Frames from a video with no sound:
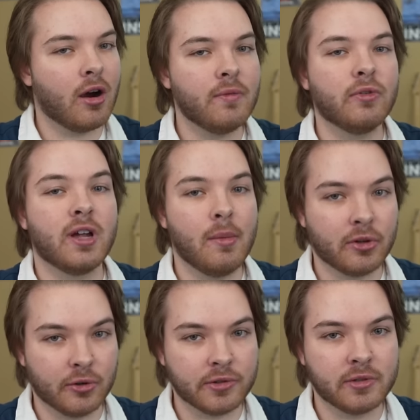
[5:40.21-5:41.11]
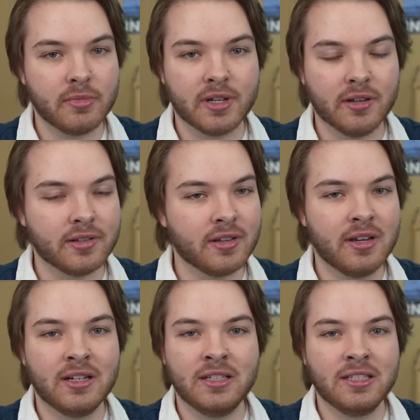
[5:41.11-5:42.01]
harmful chemicals, because
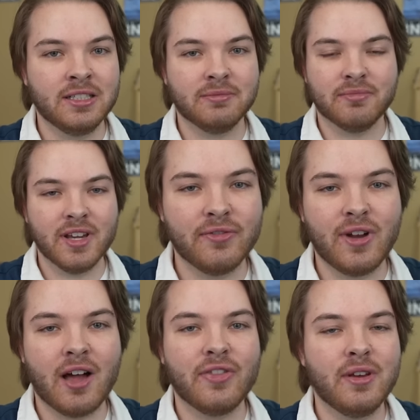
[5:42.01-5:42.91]
if not,